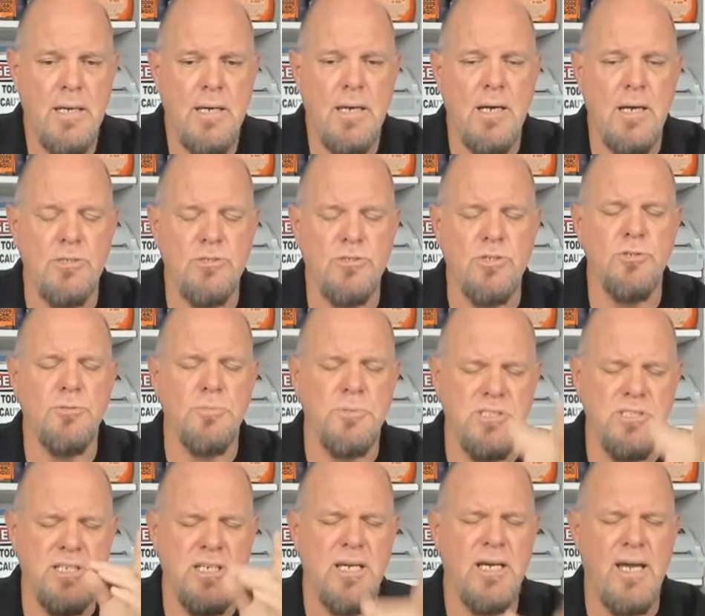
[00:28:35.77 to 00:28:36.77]

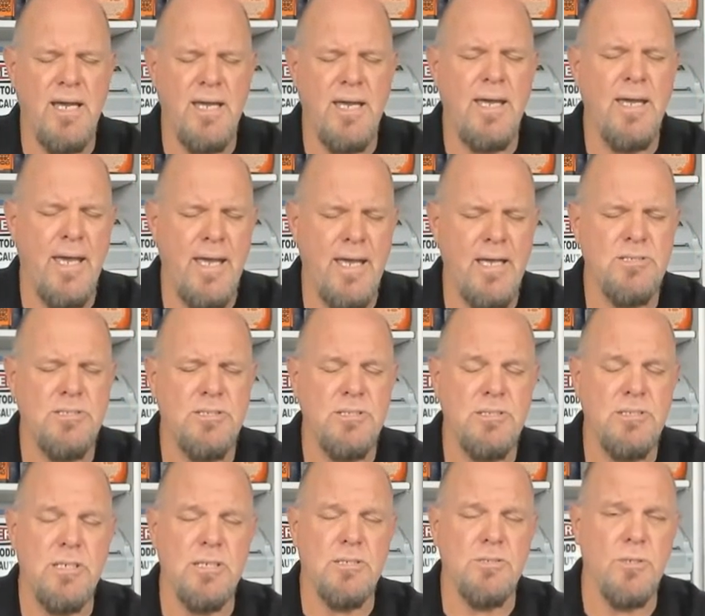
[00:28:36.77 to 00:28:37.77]

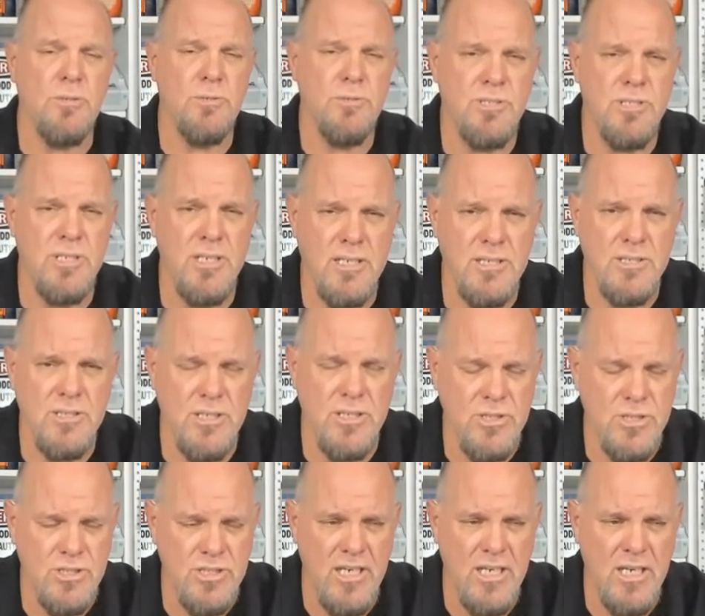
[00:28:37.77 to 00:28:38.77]
ANSI
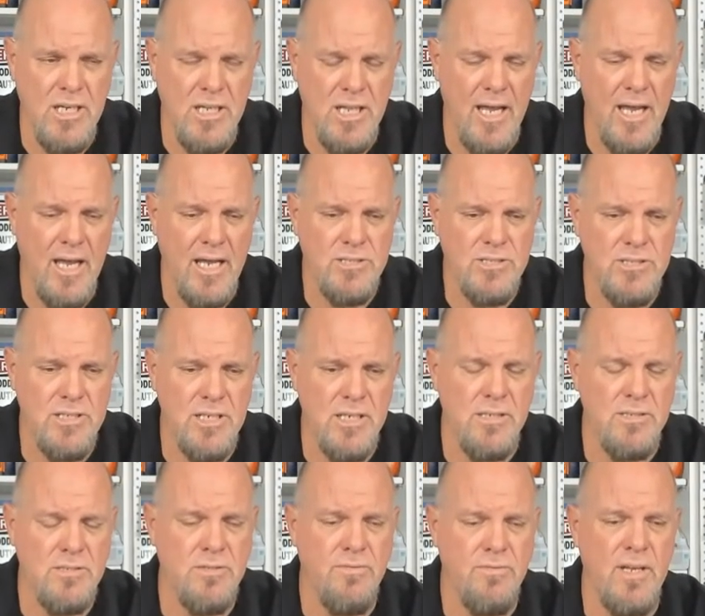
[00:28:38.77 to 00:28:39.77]
606C class,
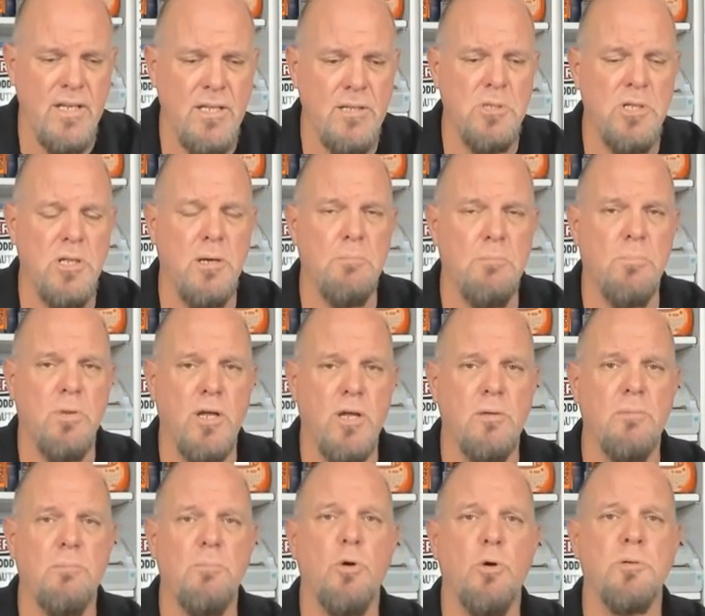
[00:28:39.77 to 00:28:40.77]
it is available on
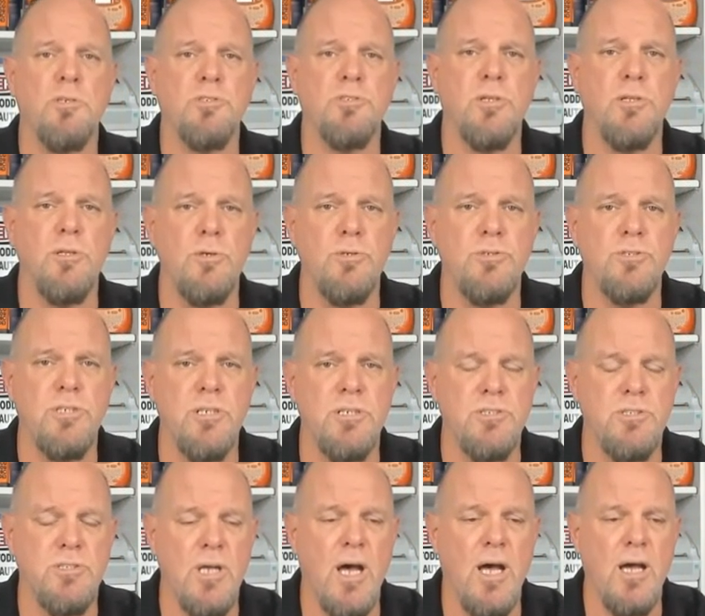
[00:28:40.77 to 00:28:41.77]

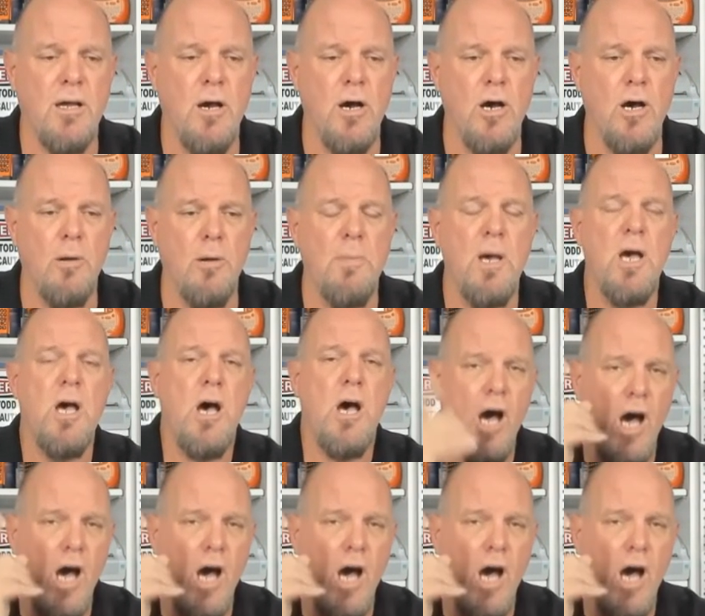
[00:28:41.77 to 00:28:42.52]
brothermobilesolutions.com.